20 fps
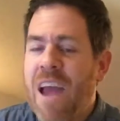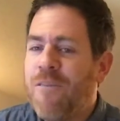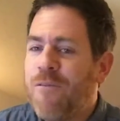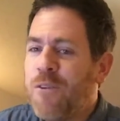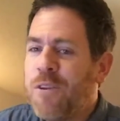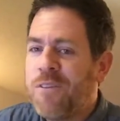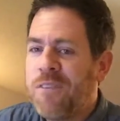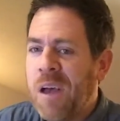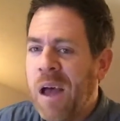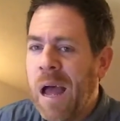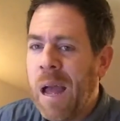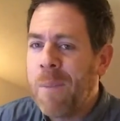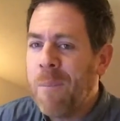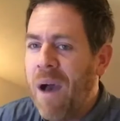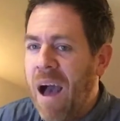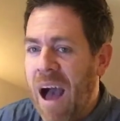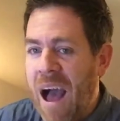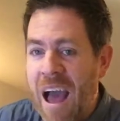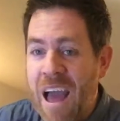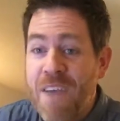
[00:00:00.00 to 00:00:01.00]
Every time
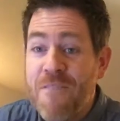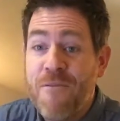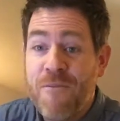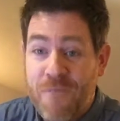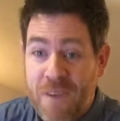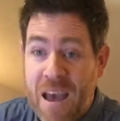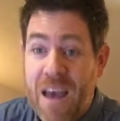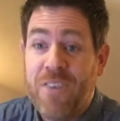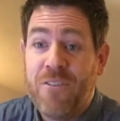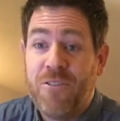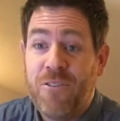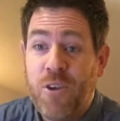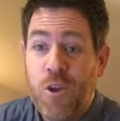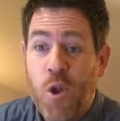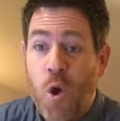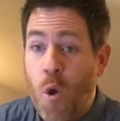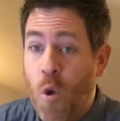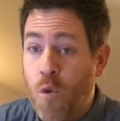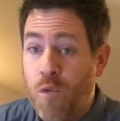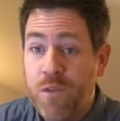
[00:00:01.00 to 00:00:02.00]
I've
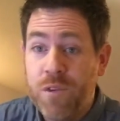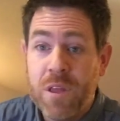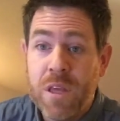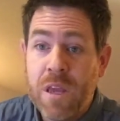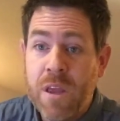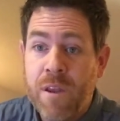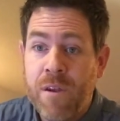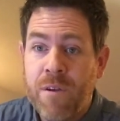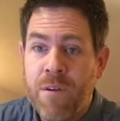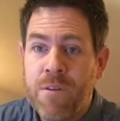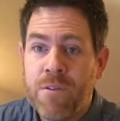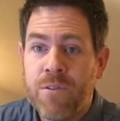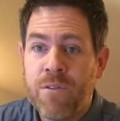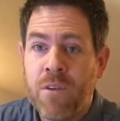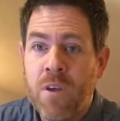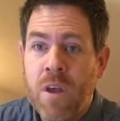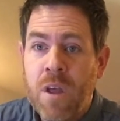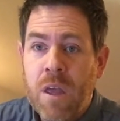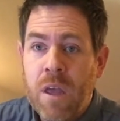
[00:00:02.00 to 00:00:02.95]
fasted over the years,